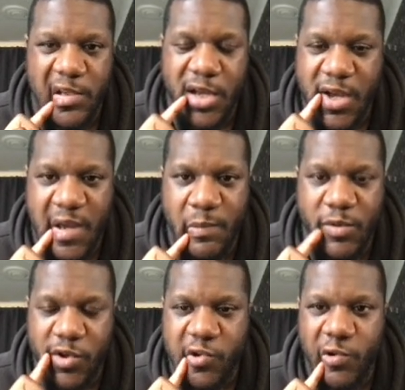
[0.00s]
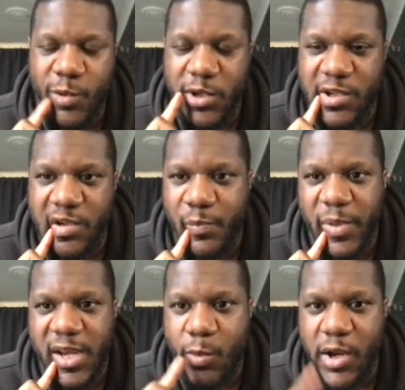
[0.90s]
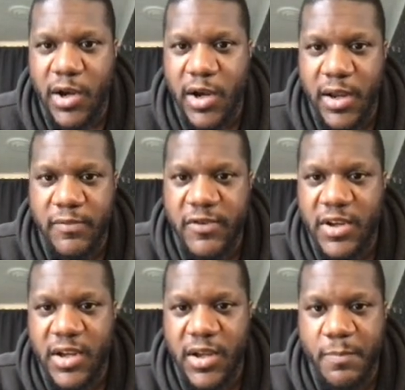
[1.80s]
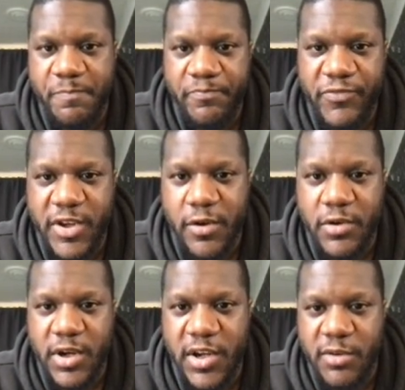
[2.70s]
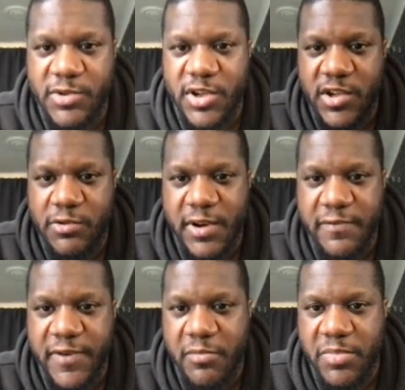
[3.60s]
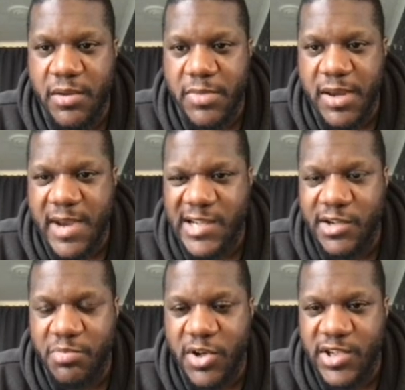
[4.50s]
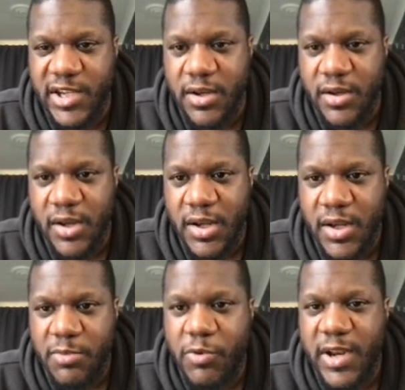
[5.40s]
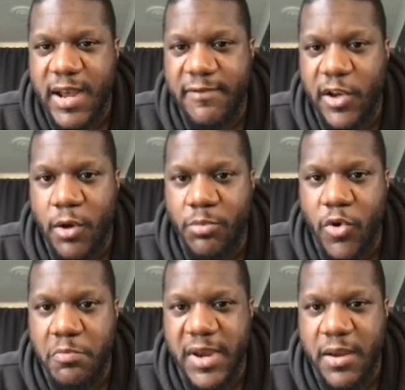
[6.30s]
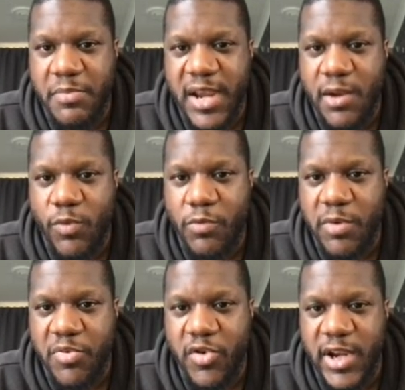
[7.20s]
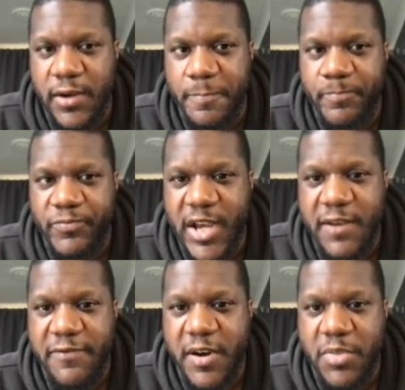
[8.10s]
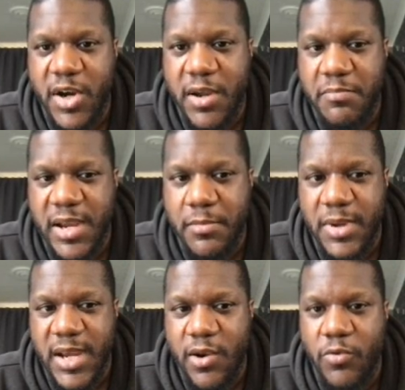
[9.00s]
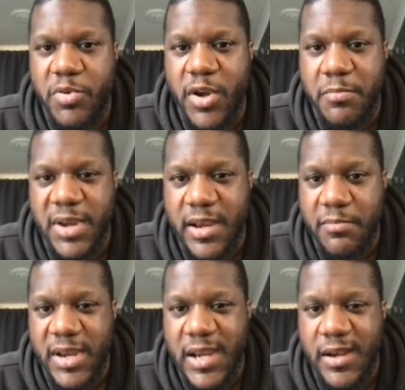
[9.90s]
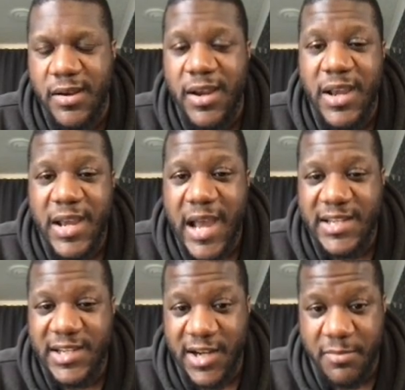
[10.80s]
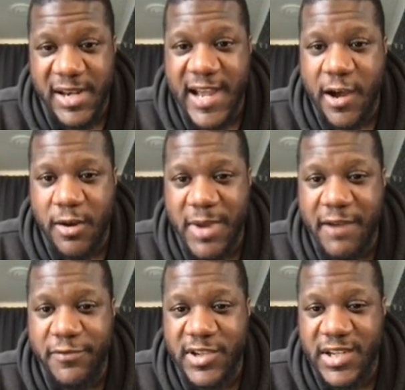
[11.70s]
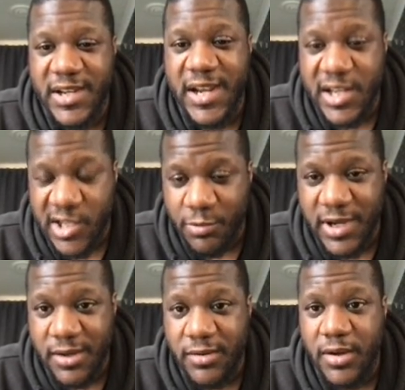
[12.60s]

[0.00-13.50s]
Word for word: Um, I'm not sure what it's going to be when I've, um, you know, got it up to the 25 BNB max deposit. But we're going to have a lot more BNB than what we put in. And if I'm buying BNB or putting BNB in as it's coming down, I'm averaging into it.